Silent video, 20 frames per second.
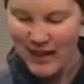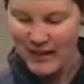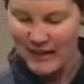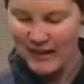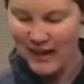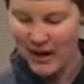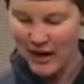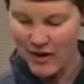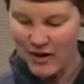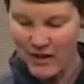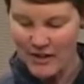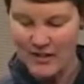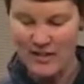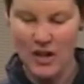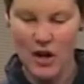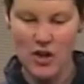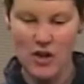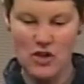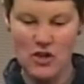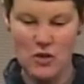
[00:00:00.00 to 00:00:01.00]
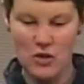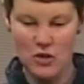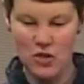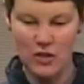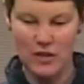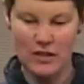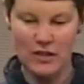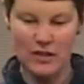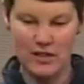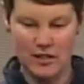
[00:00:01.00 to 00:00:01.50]
Carrots are
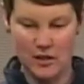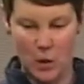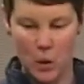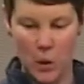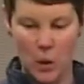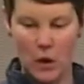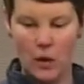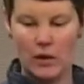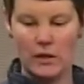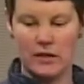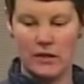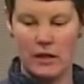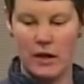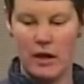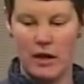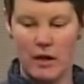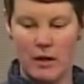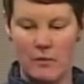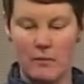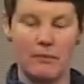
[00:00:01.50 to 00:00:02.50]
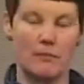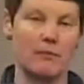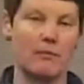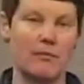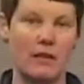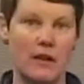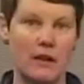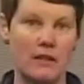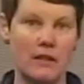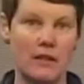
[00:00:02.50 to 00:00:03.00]
usually sold,
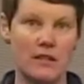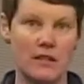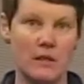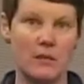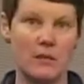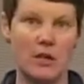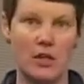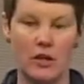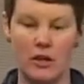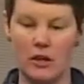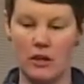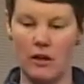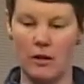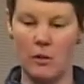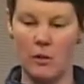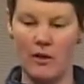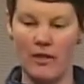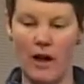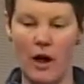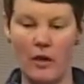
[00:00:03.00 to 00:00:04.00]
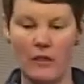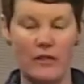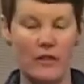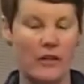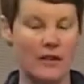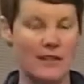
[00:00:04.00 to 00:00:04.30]
like these up here, without the